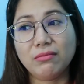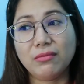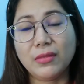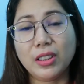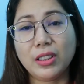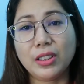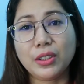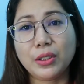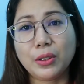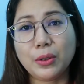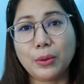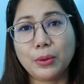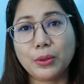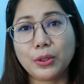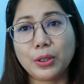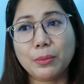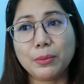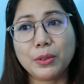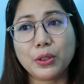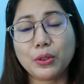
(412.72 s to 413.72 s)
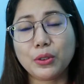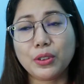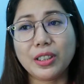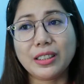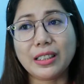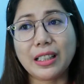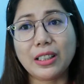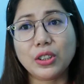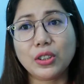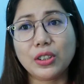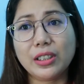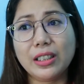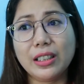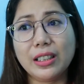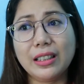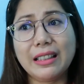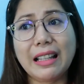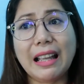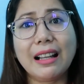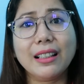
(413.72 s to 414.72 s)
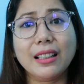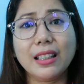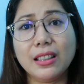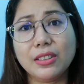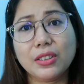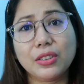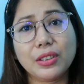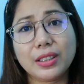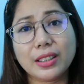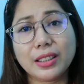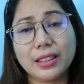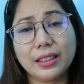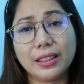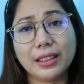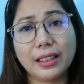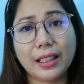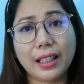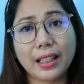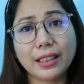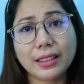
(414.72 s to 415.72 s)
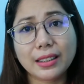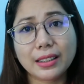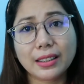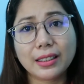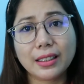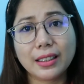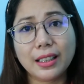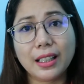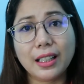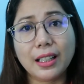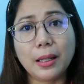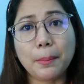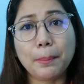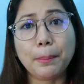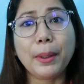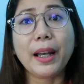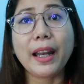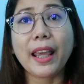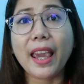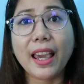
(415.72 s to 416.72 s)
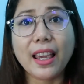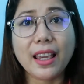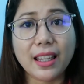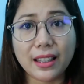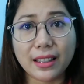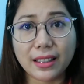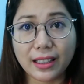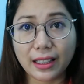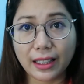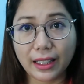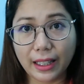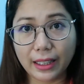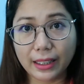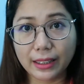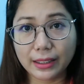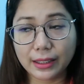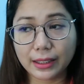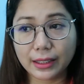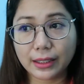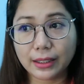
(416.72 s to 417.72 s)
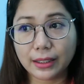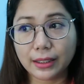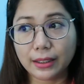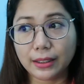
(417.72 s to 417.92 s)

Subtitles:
So some students actually lack interest in class, play in class,